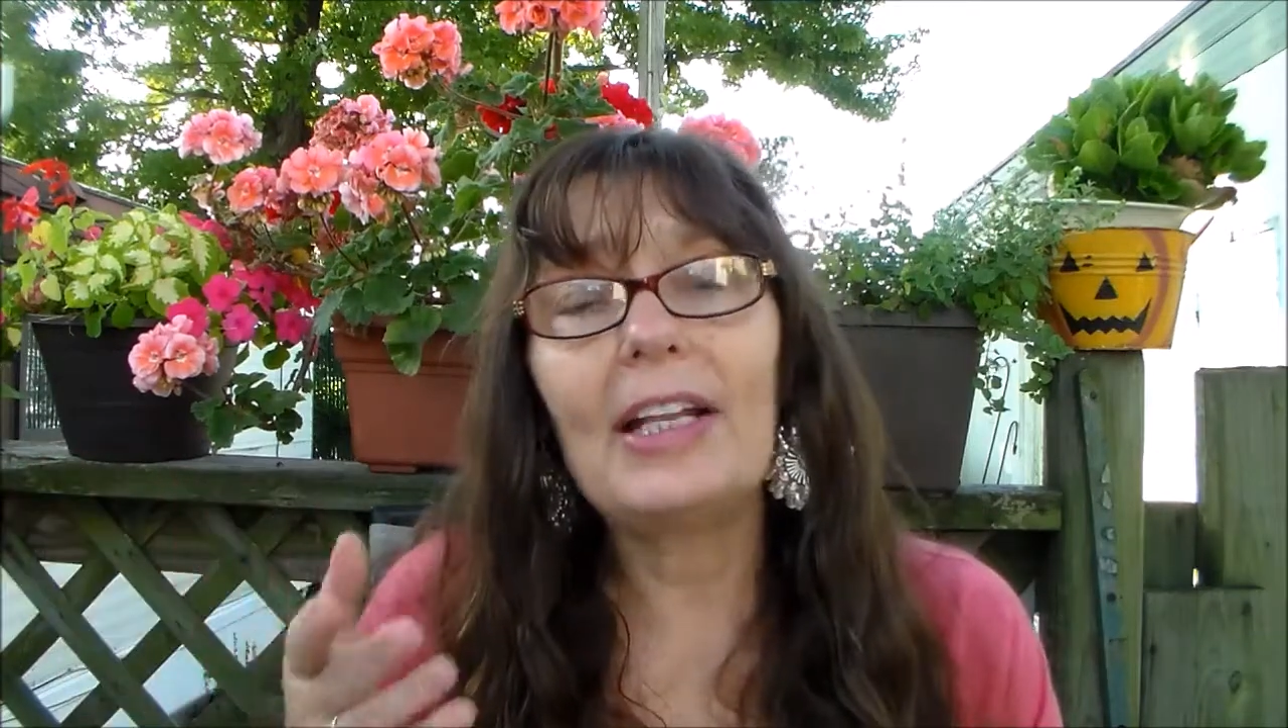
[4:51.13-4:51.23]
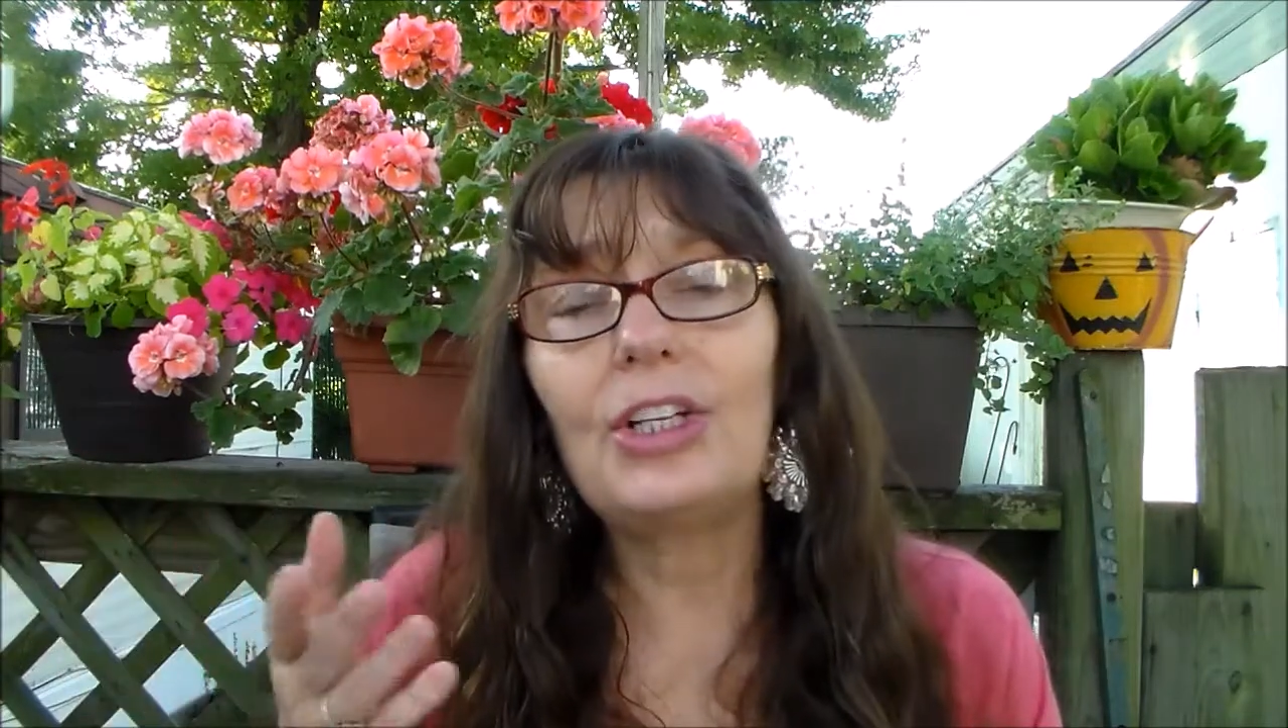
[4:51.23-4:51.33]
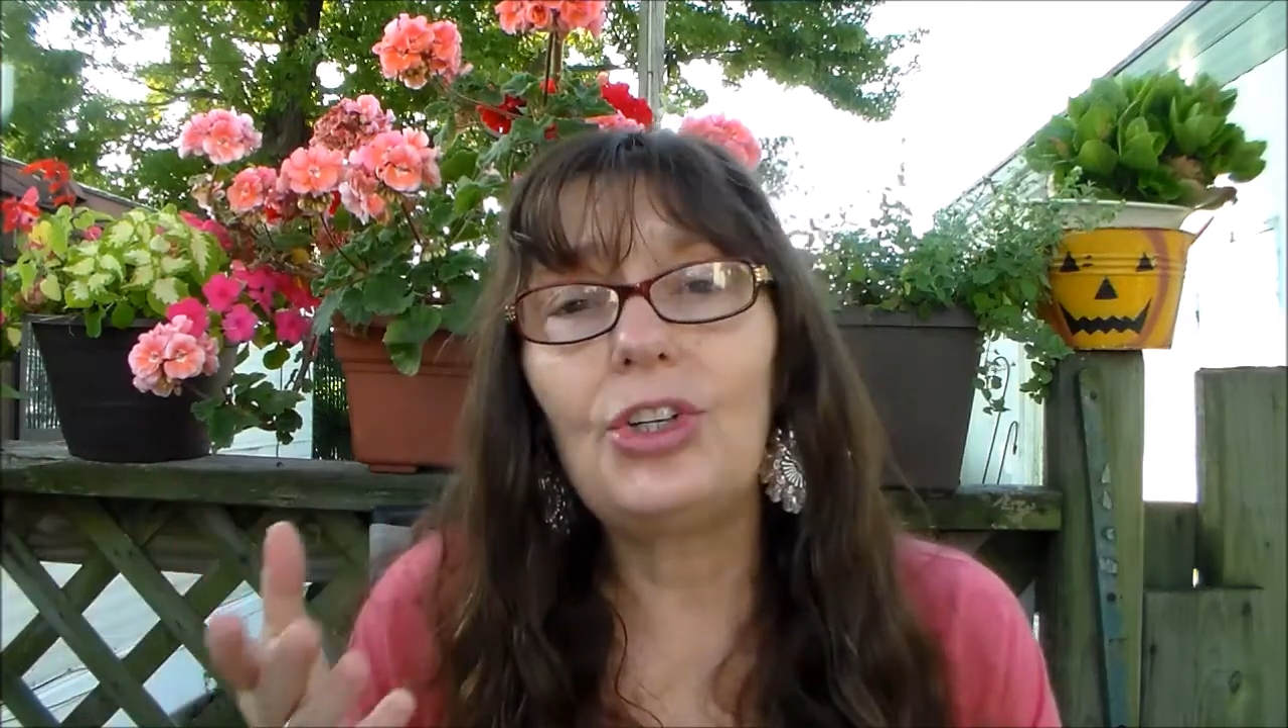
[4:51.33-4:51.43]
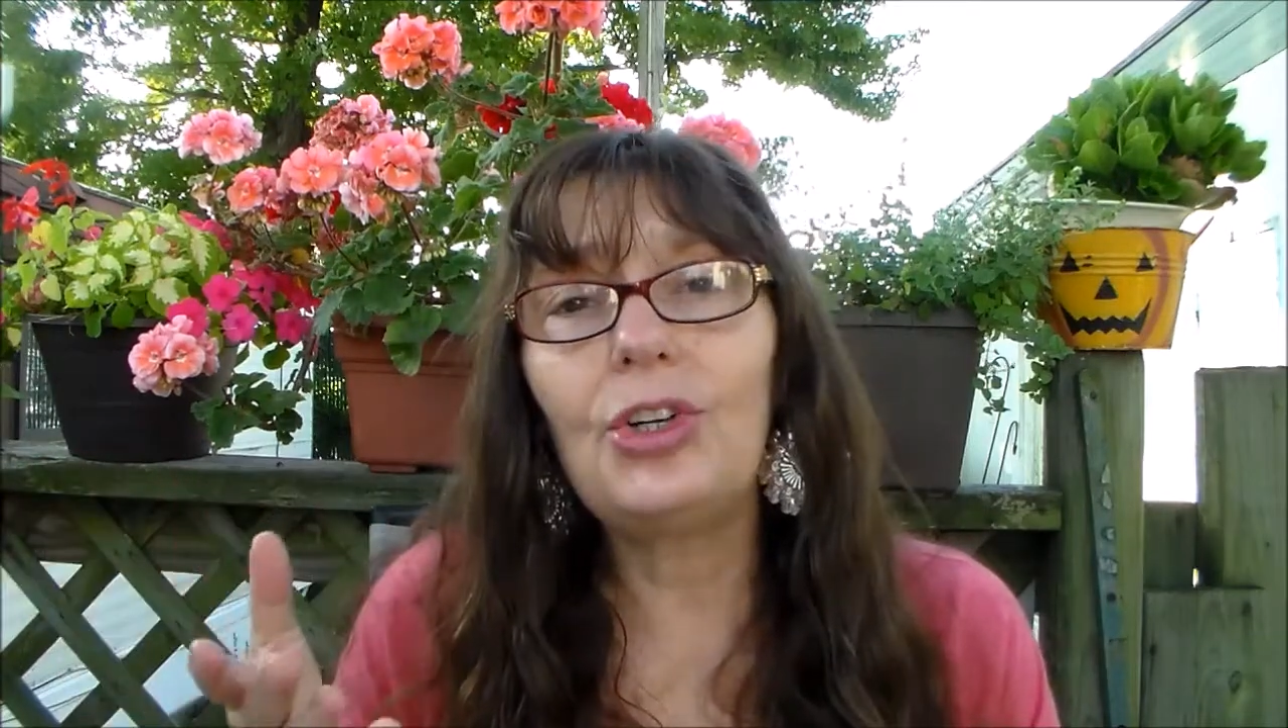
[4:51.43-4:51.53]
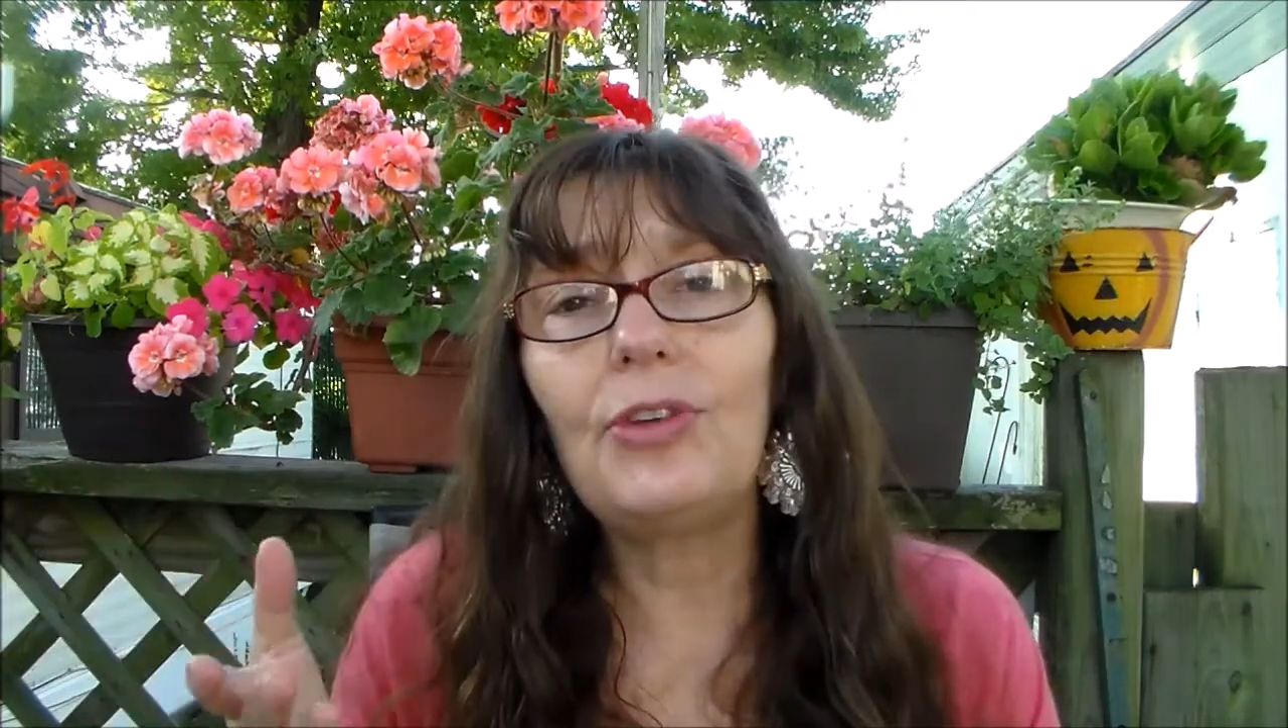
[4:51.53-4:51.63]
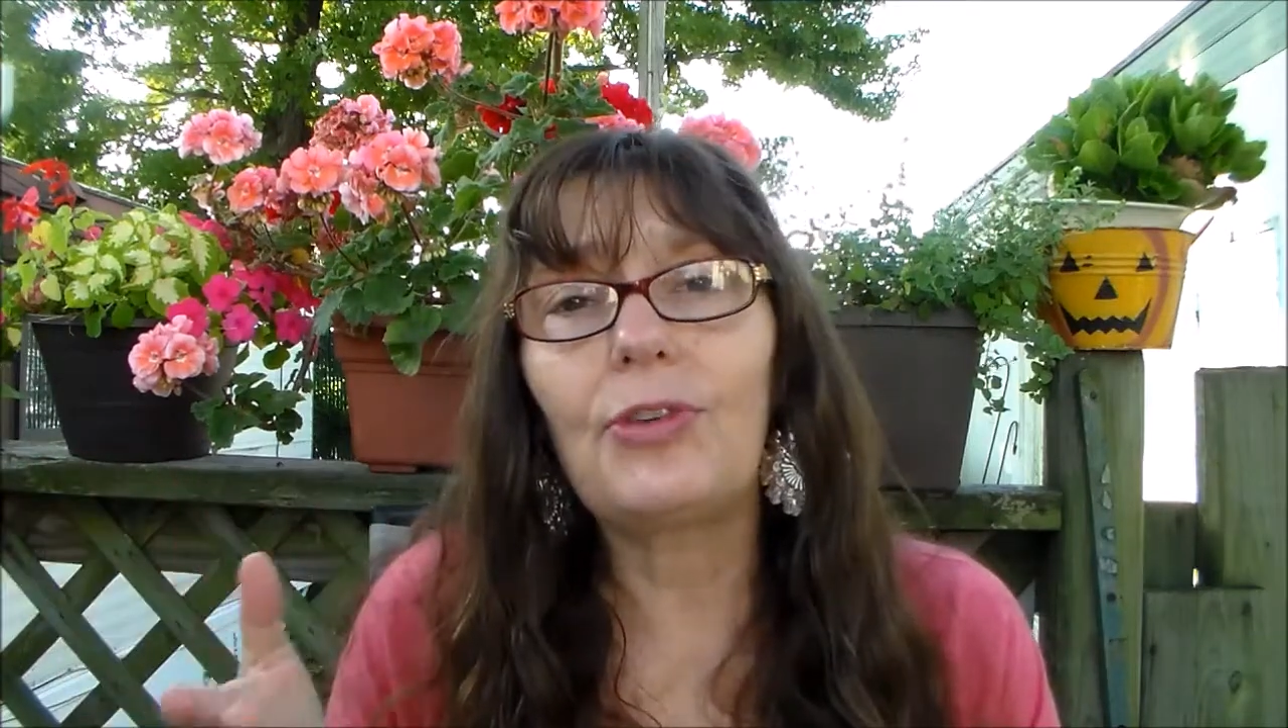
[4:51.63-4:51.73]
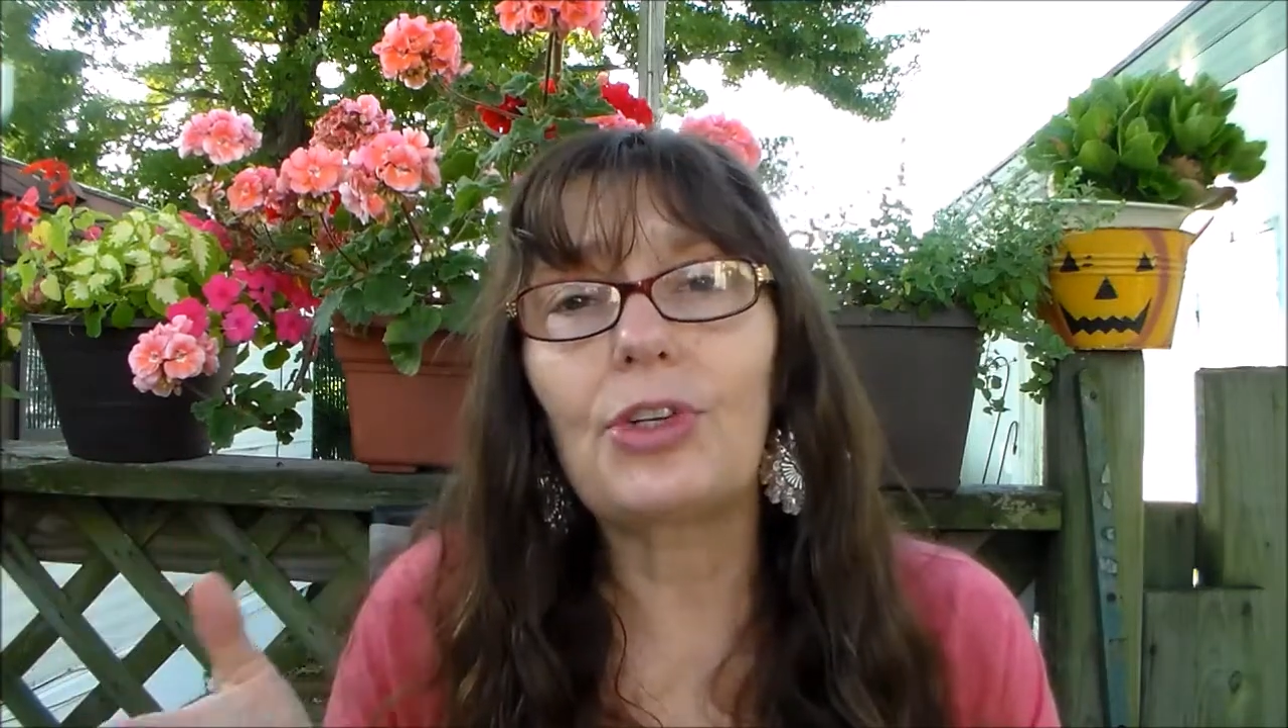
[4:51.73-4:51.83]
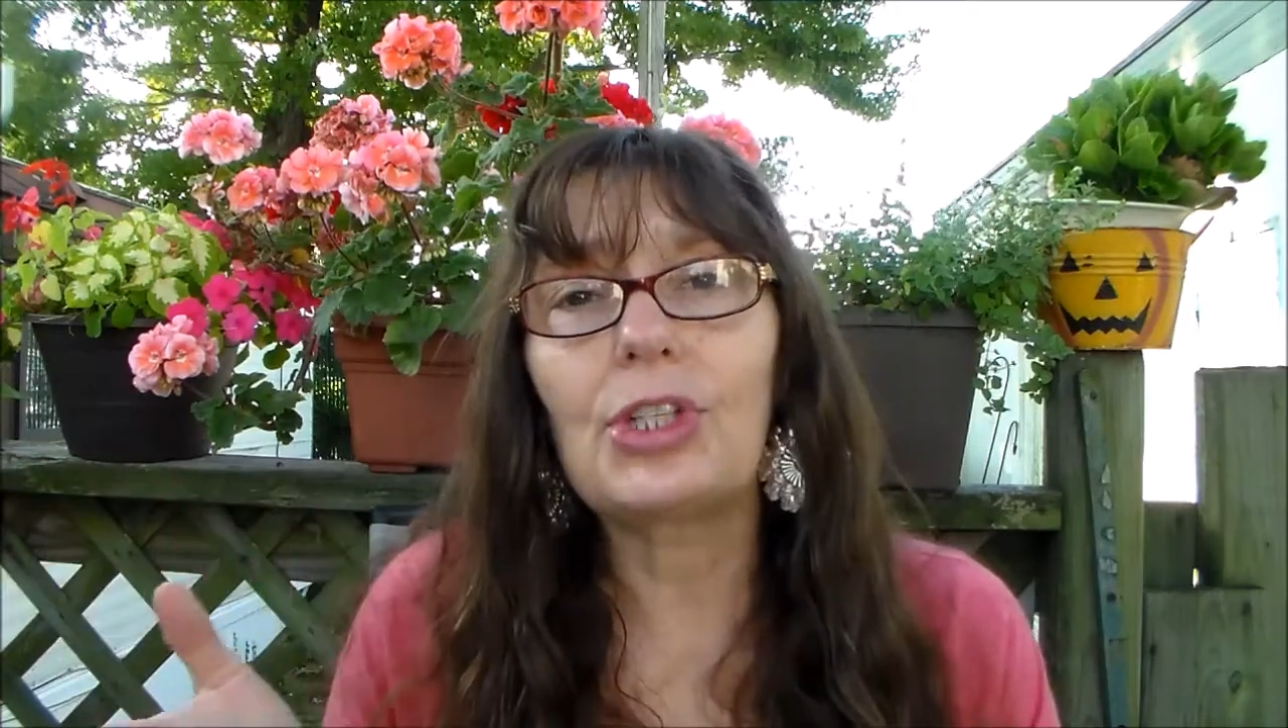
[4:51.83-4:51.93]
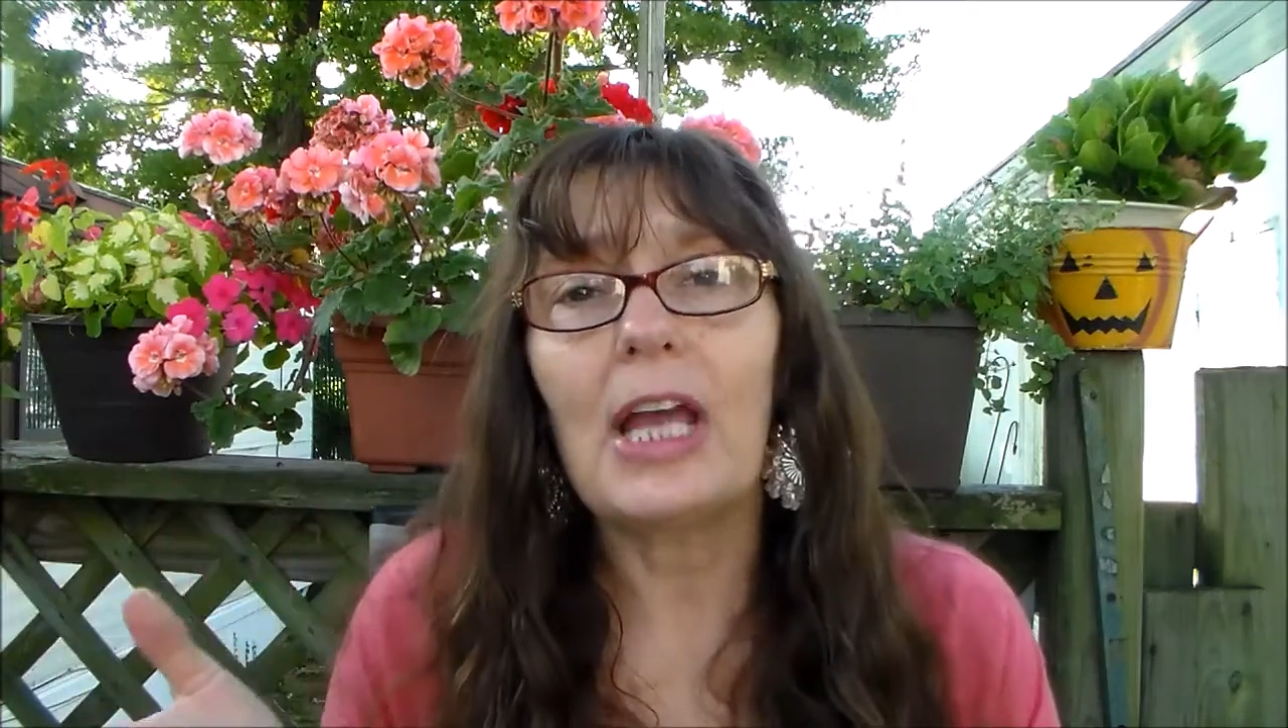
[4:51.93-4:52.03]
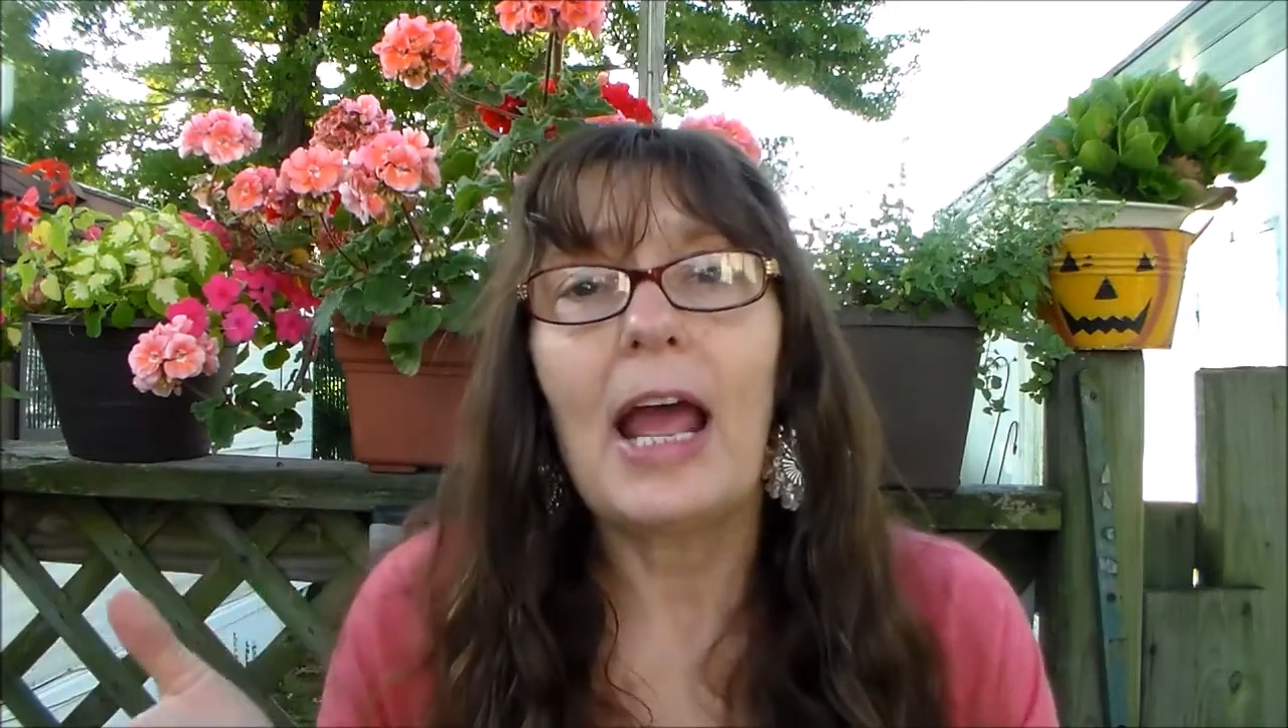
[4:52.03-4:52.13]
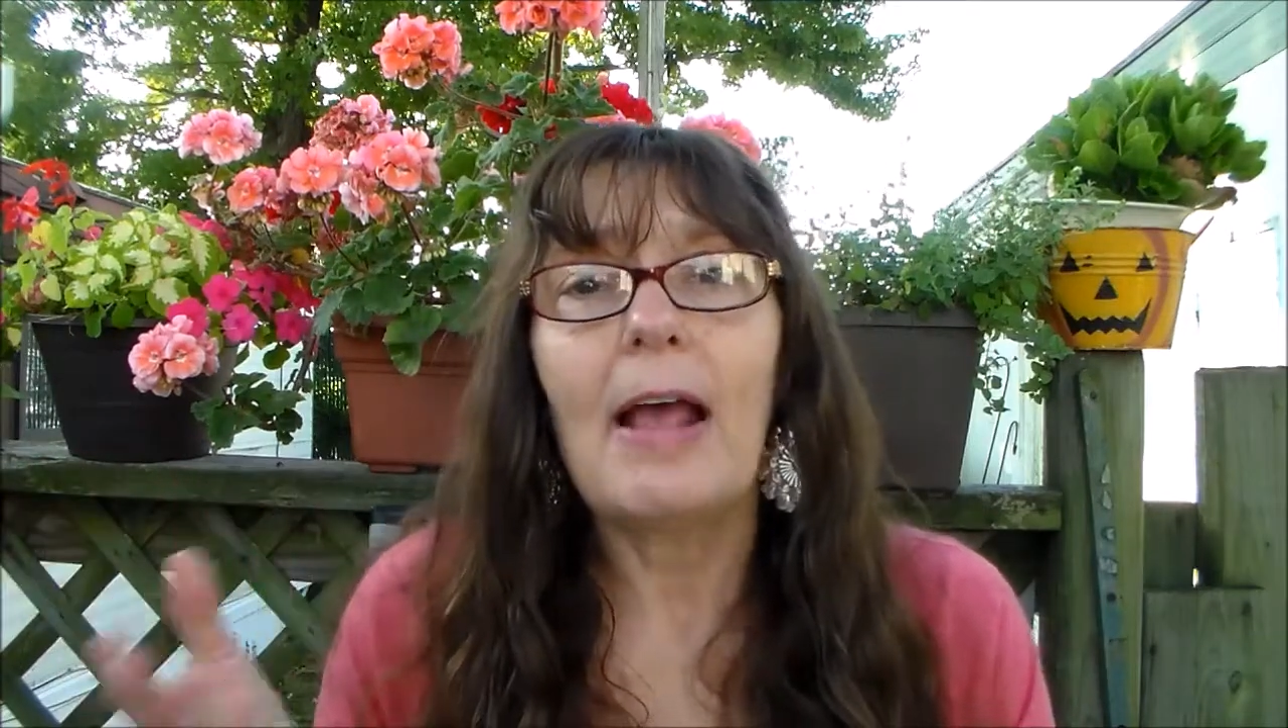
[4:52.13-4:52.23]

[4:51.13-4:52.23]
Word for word: in the universe